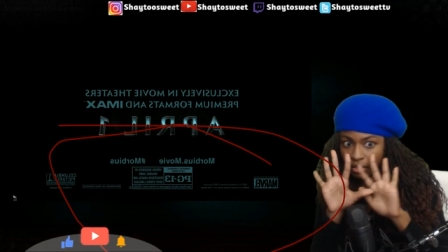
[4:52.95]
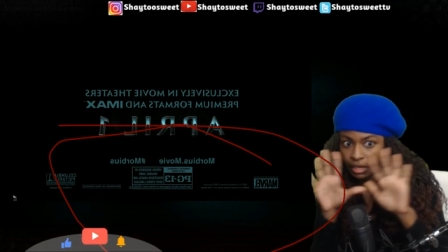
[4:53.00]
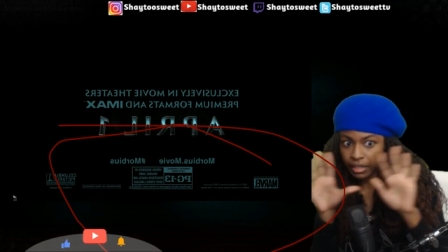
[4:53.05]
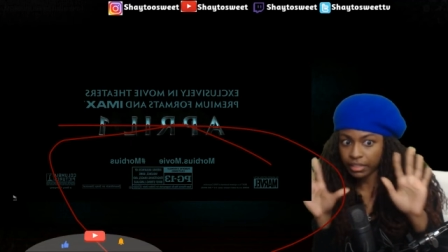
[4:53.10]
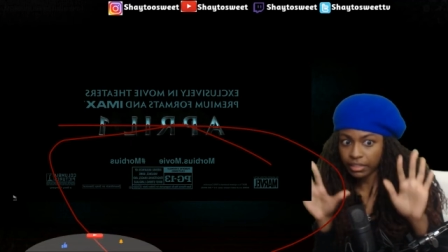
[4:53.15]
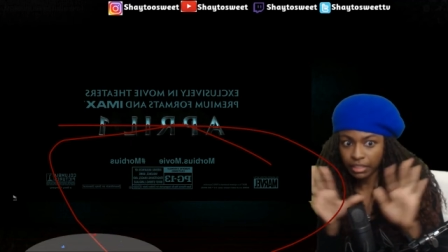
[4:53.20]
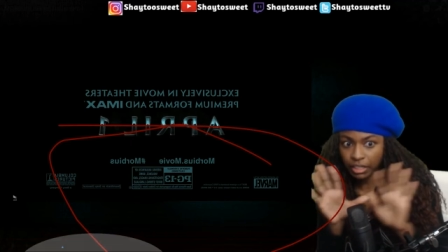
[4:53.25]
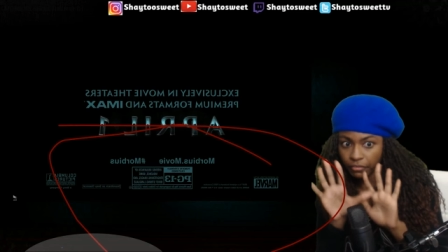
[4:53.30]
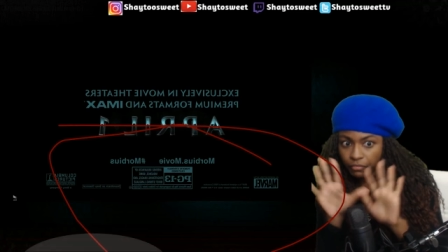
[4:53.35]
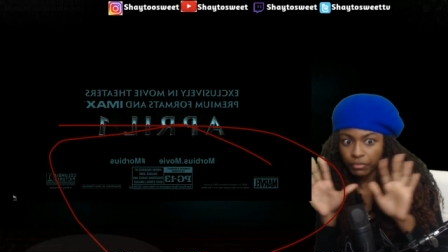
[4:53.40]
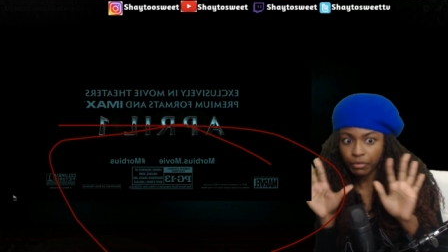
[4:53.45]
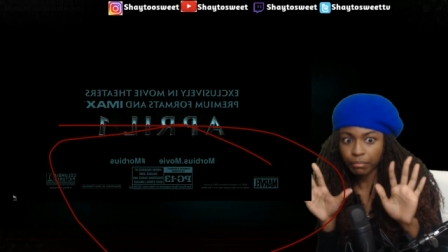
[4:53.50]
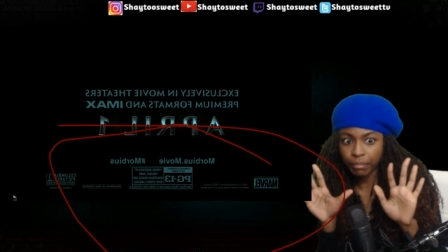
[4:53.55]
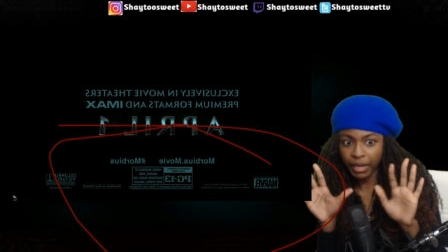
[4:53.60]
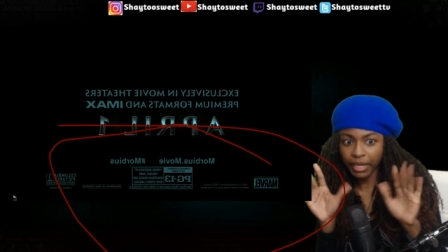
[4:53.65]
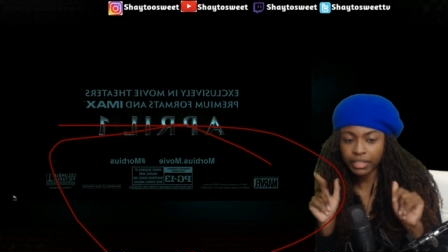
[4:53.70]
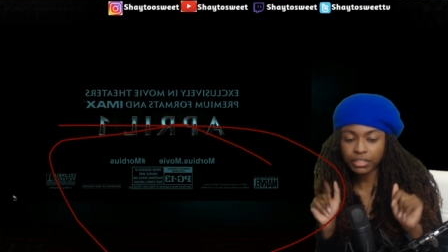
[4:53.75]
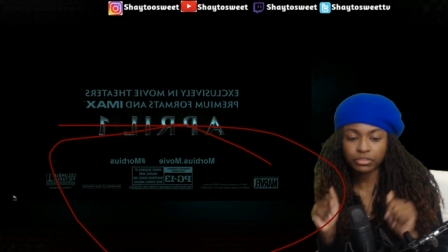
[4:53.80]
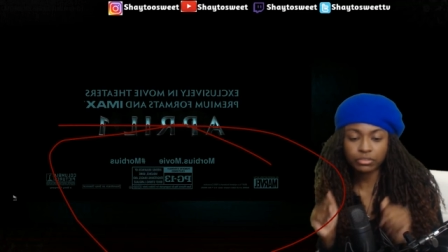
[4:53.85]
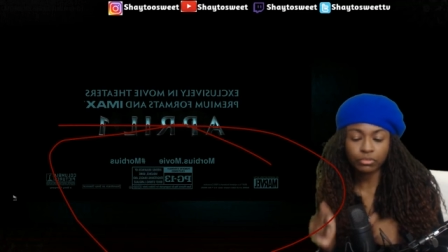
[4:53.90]
different
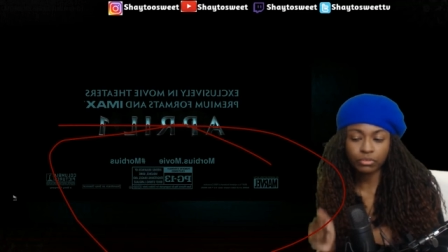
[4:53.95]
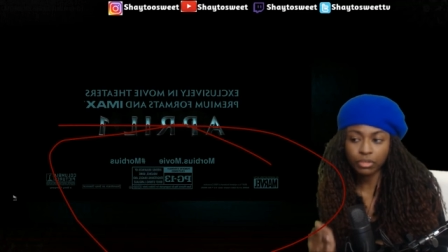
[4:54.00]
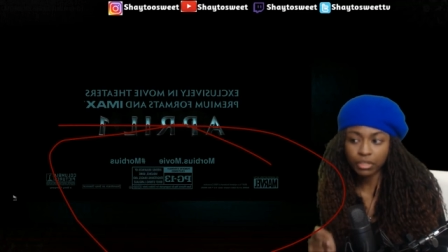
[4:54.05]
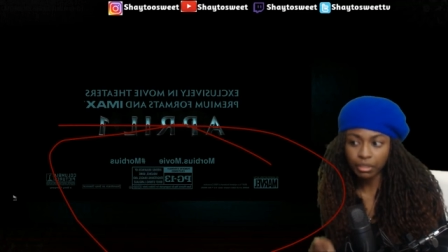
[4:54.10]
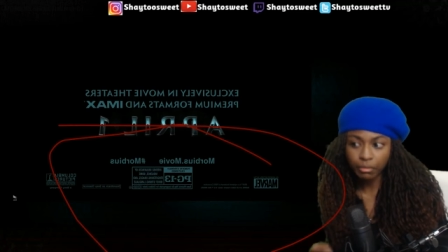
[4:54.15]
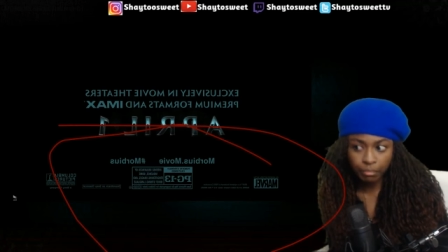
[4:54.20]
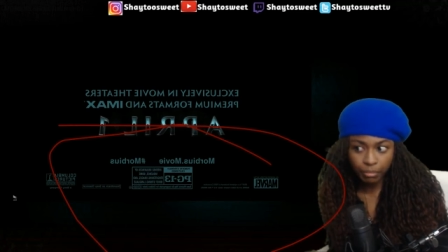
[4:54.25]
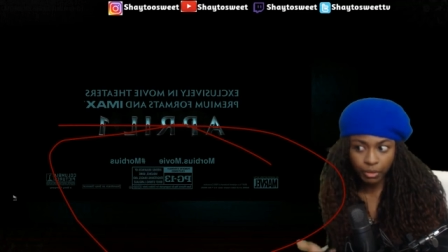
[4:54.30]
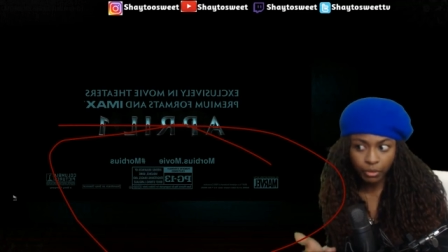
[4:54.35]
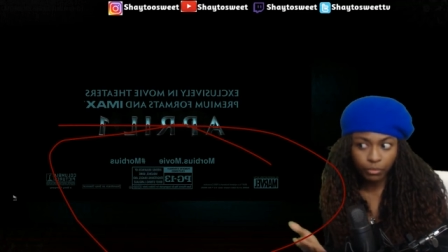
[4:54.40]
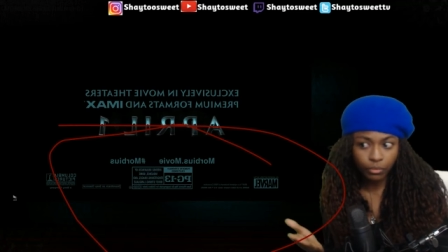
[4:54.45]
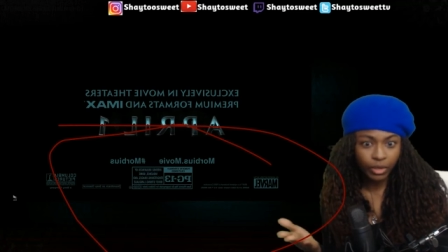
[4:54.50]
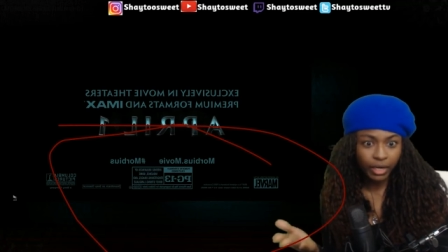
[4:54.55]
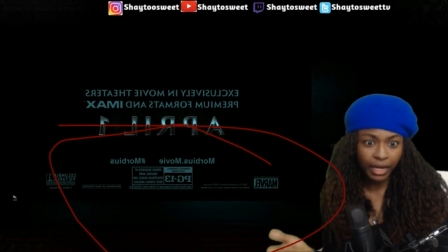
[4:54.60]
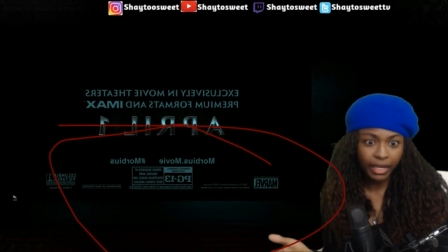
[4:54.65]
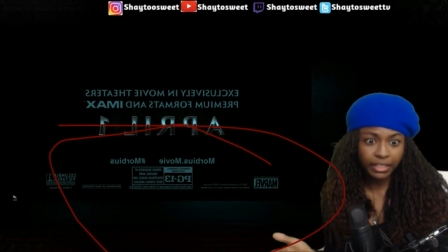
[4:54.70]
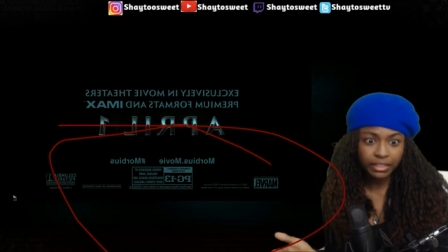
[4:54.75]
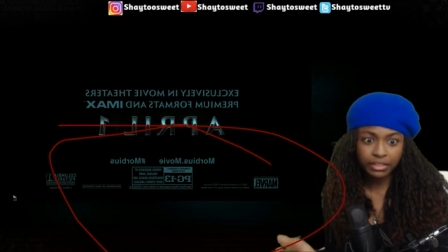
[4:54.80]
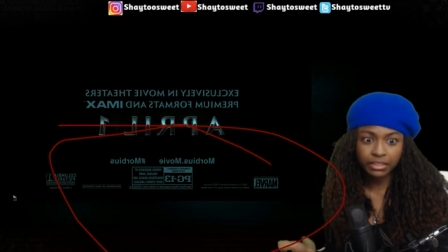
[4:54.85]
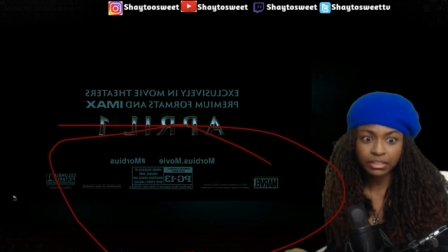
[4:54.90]
backstory, but what
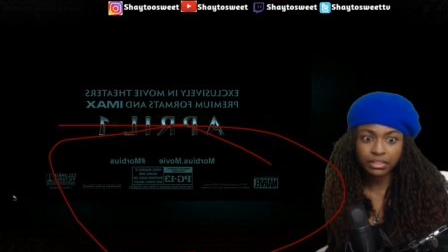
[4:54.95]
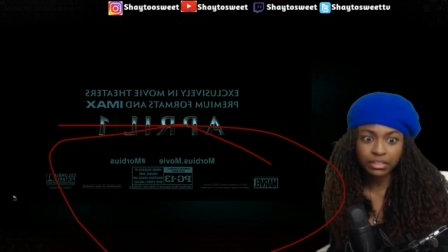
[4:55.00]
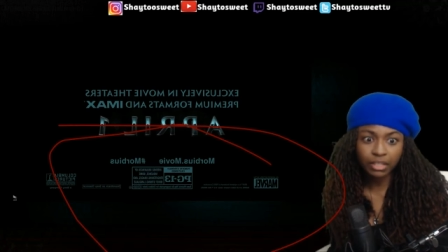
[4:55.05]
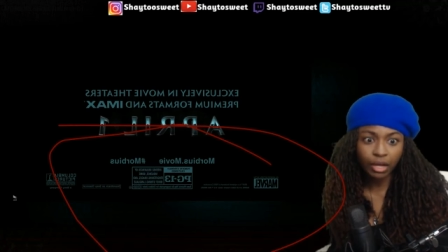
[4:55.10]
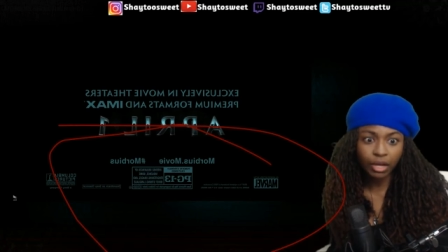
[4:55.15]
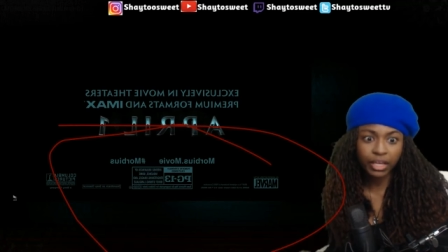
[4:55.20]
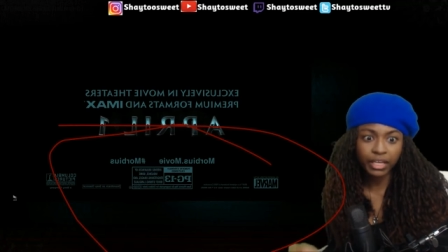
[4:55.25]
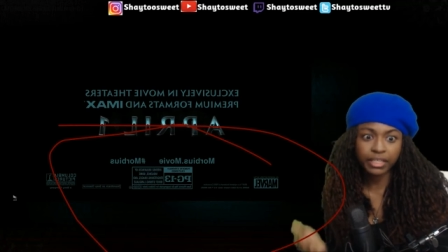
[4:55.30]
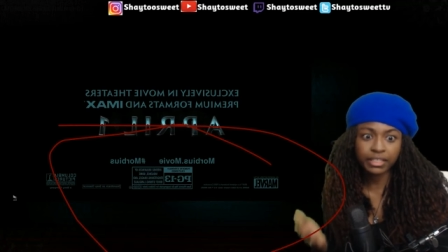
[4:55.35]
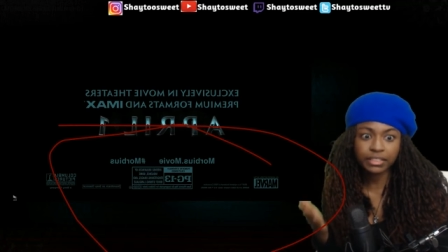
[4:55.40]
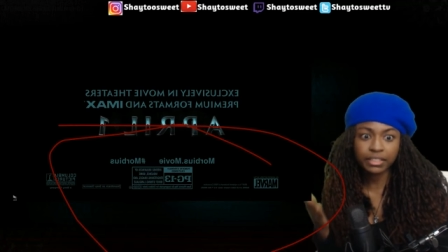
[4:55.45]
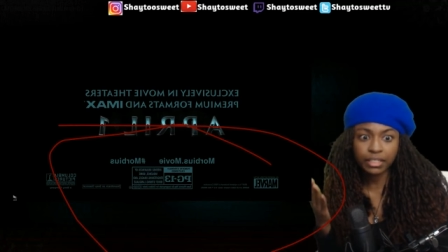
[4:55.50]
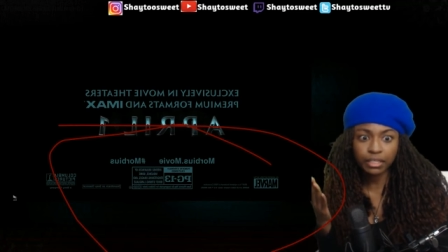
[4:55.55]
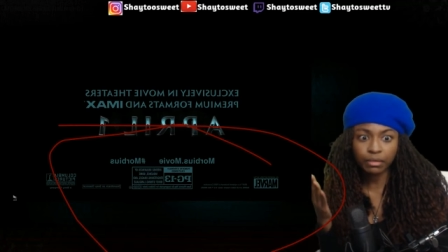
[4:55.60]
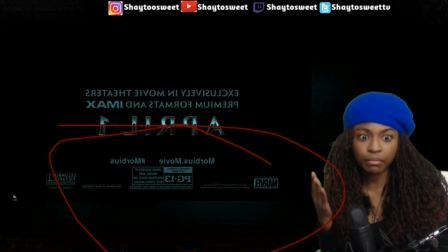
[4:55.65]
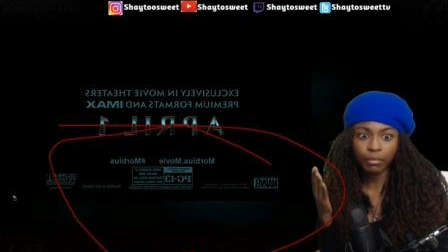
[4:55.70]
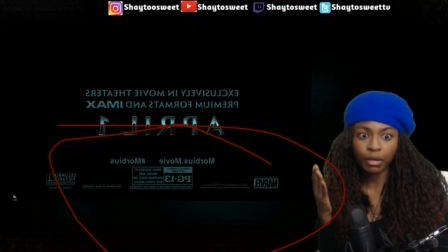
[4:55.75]
I just saw is him